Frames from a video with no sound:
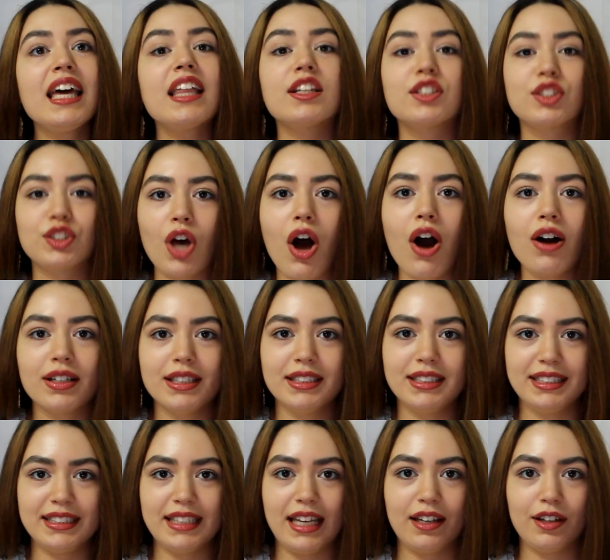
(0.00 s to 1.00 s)
the song
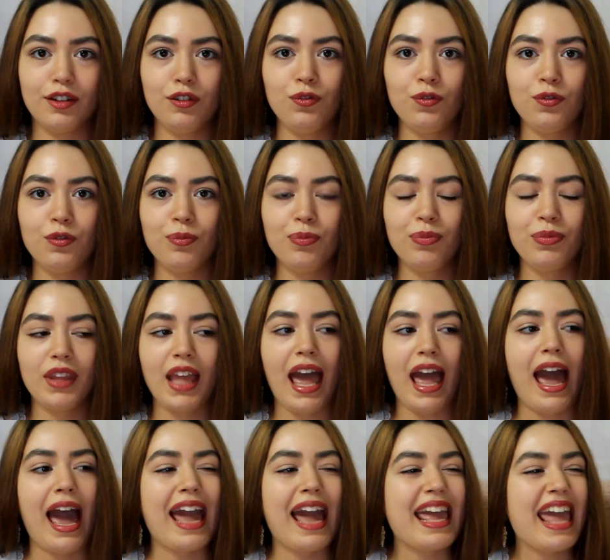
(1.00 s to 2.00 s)
itself,
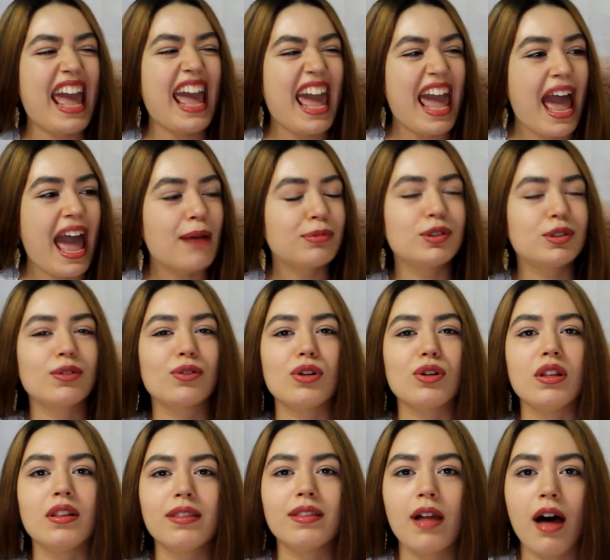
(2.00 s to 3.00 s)
I
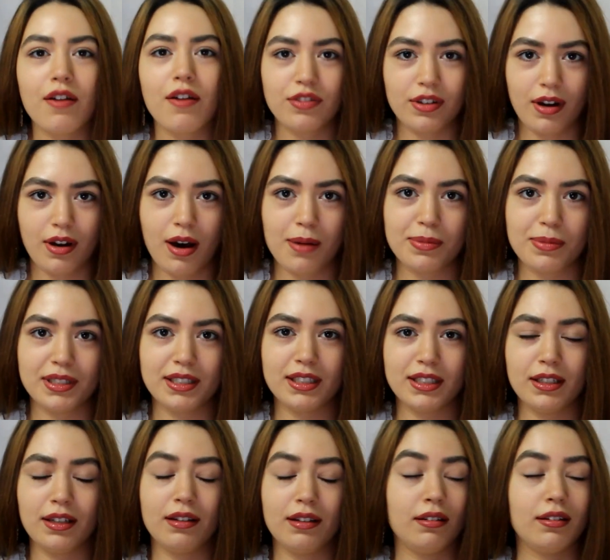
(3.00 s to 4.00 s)
absolutely love the
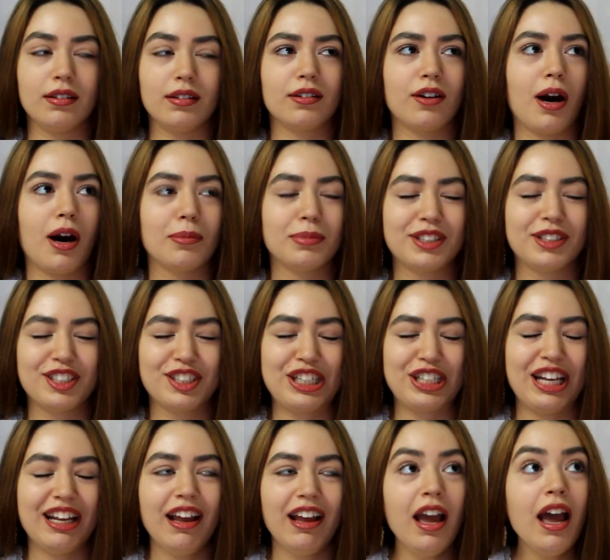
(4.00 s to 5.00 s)
competi- uh, the
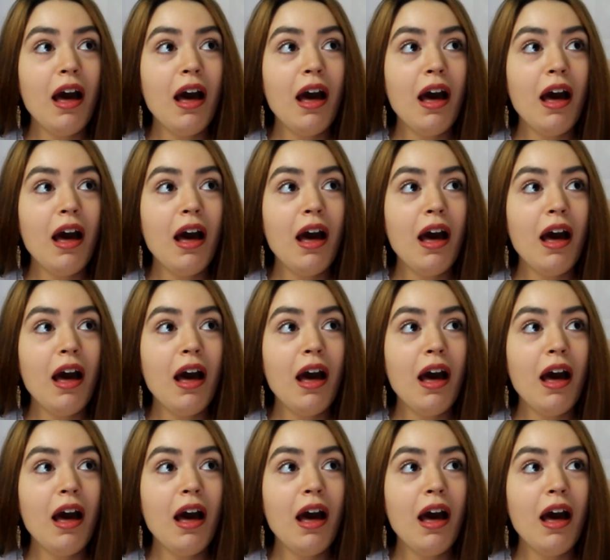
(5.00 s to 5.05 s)
competition,